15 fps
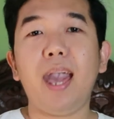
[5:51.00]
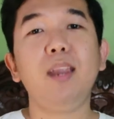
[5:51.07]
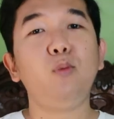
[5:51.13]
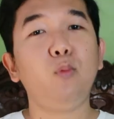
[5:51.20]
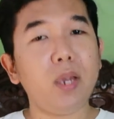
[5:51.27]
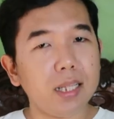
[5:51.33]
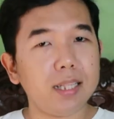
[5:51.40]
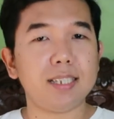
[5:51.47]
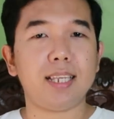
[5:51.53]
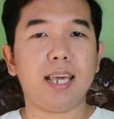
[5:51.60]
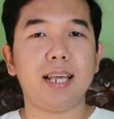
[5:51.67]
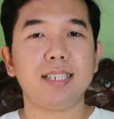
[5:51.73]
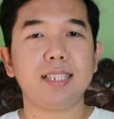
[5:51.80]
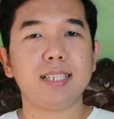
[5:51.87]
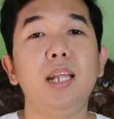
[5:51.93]
and
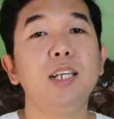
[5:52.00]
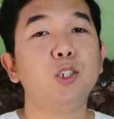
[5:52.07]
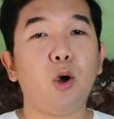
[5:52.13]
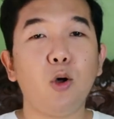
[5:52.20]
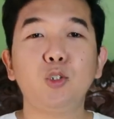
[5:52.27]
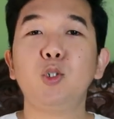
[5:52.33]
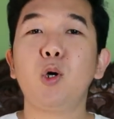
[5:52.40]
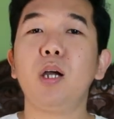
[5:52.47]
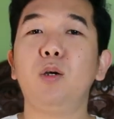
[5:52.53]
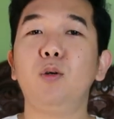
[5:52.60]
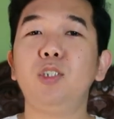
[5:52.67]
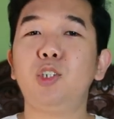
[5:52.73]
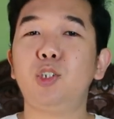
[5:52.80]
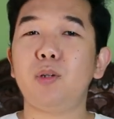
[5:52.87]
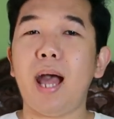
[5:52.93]
weaknesses. It is also a
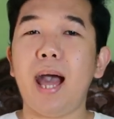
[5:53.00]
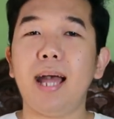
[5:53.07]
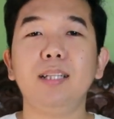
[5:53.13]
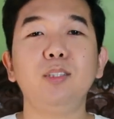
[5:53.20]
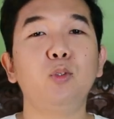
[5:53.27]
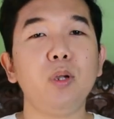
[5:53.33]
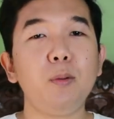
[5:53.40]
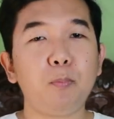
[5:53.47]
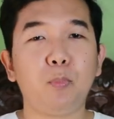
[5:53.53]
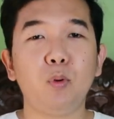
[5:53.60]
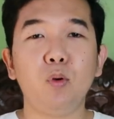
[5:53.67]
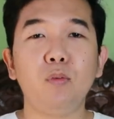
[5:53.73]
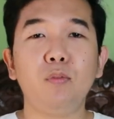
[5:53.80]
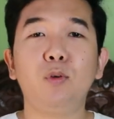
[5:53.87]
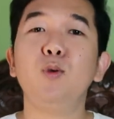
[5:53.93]
good strand to
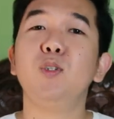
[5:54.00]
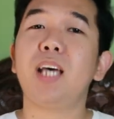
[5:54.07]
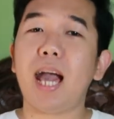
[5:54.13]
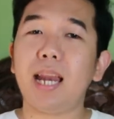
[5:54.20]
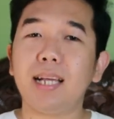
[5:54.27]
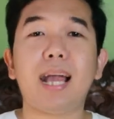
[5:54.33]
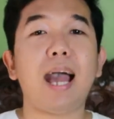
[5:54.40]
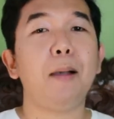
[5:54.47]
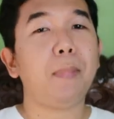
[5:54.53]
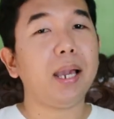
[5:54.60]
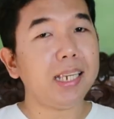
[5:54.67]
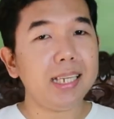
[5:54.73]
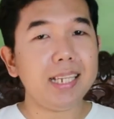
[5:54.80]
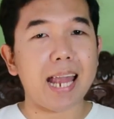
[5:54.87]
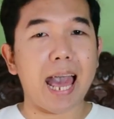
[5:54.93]
improve kung saan ka
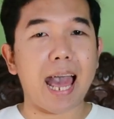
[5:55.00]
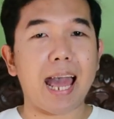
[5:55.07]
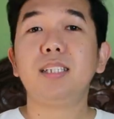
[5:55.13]
mahina.